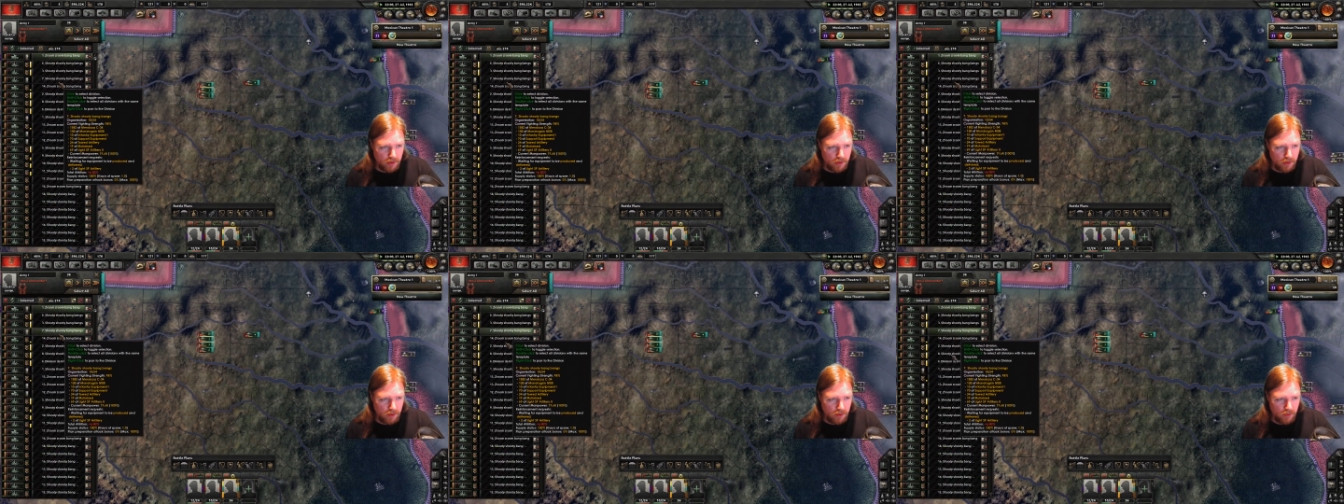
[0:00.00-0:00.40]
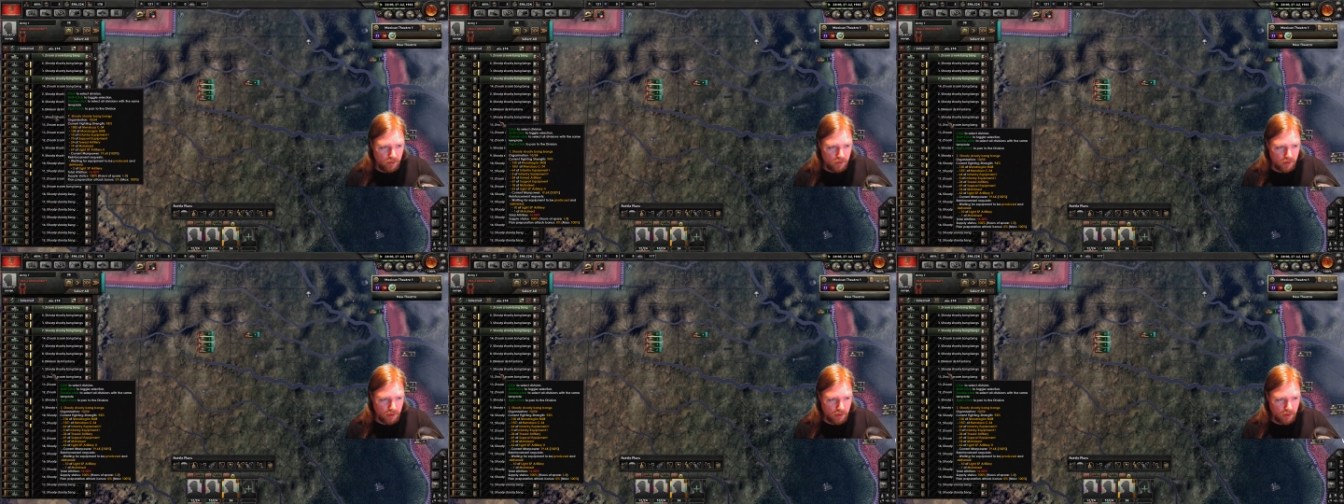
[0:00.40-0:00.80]
you
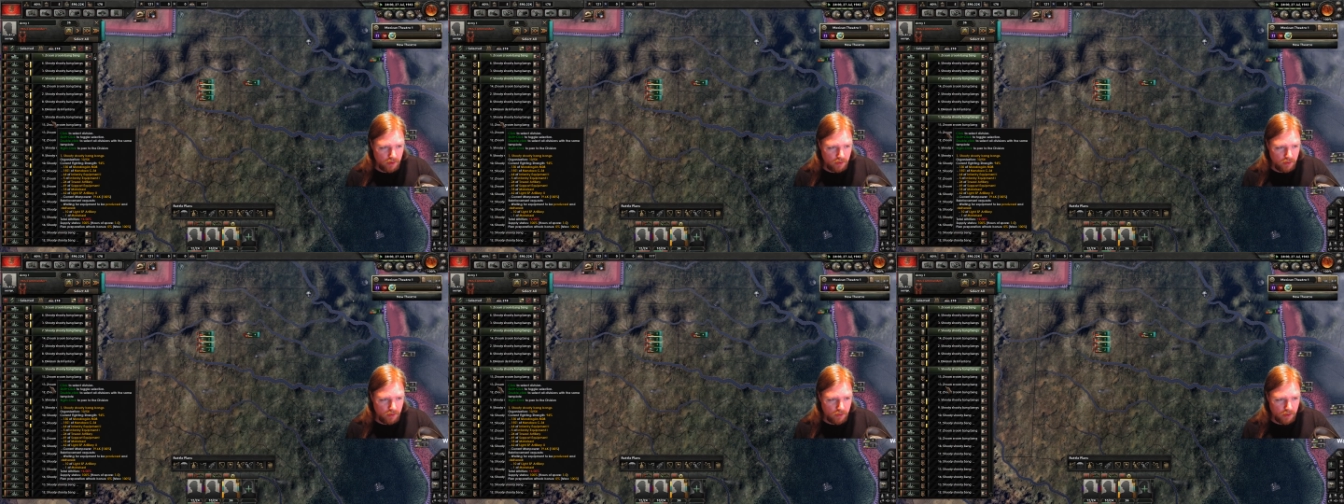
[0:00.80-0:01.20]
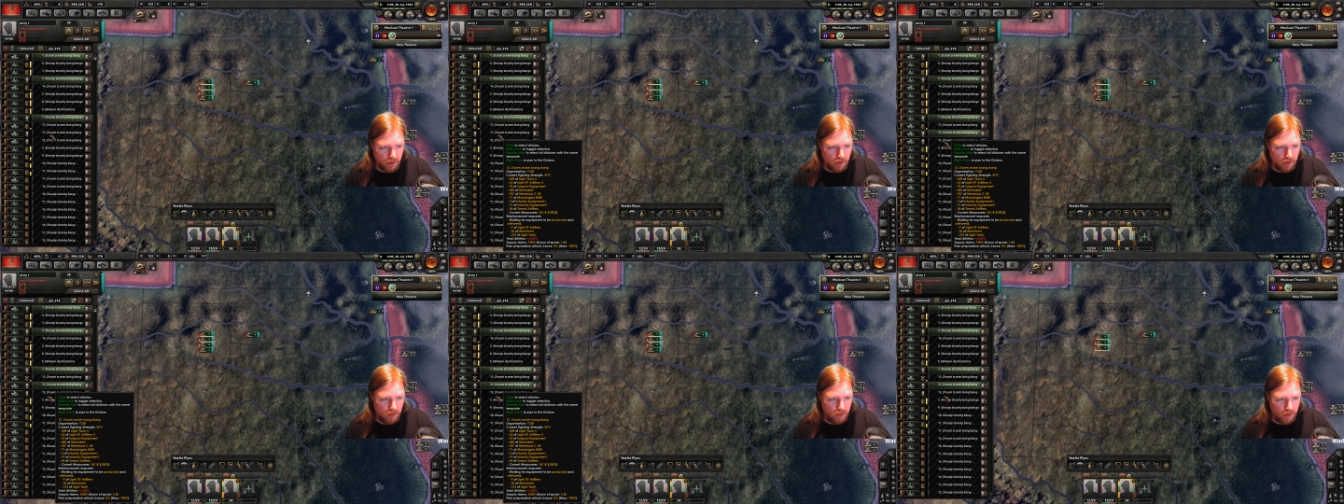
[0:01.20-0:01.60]
and you and
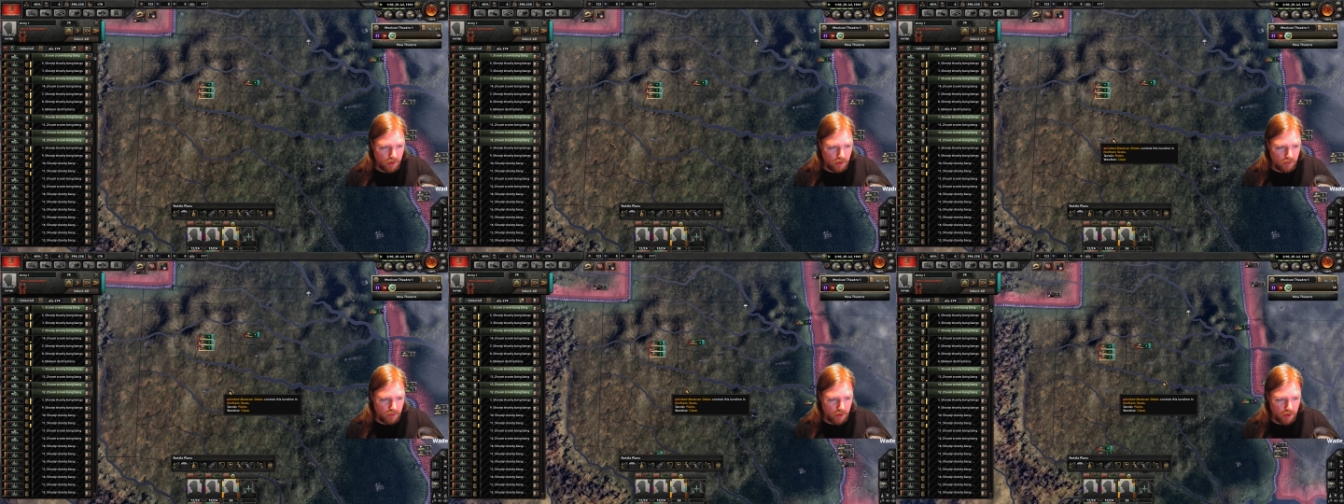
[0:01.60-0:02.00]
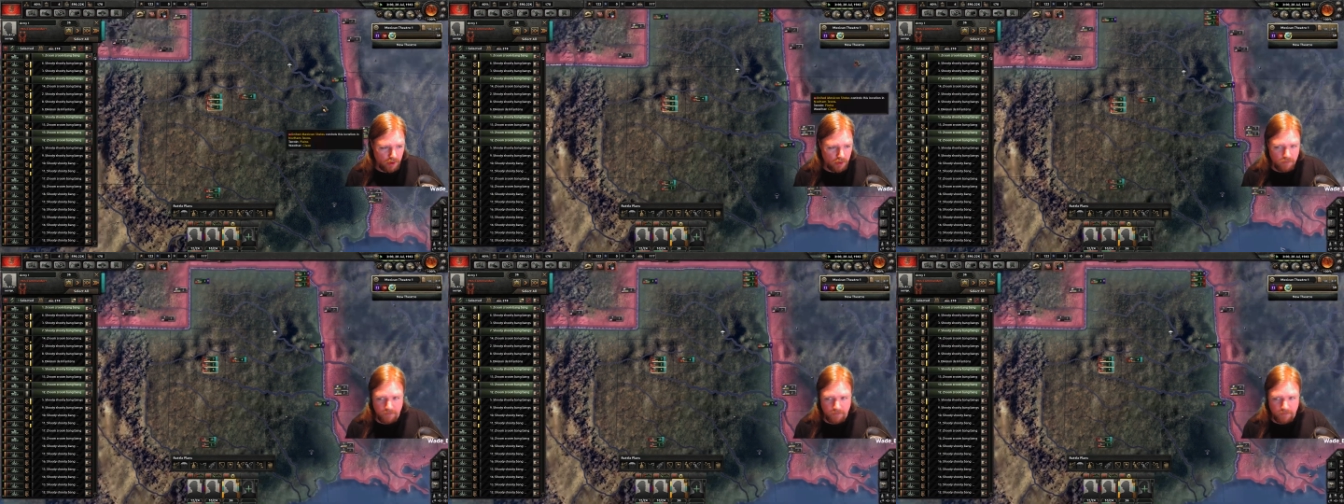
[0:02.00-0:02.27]
you and you and you